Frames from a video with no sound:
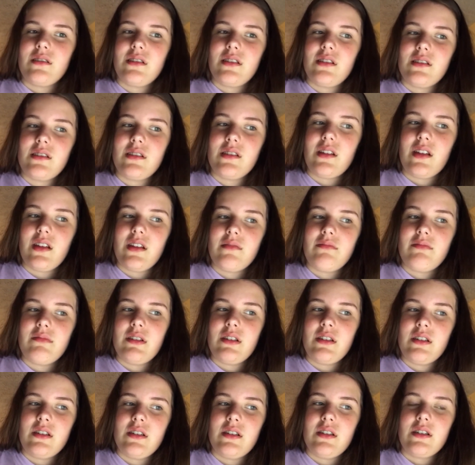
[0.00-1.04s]
she doesn't like
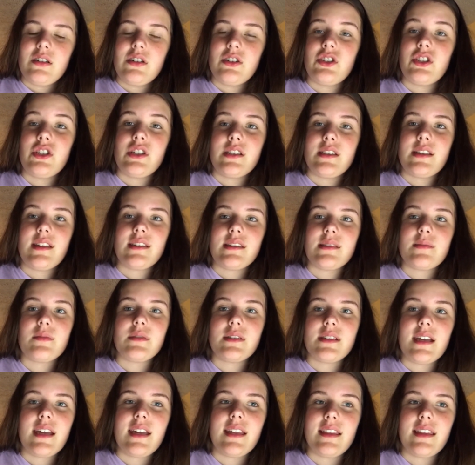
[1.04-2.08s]
me," because she just has to
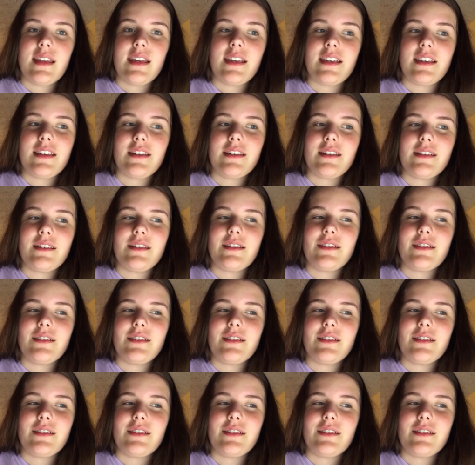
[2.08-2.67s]
pretend like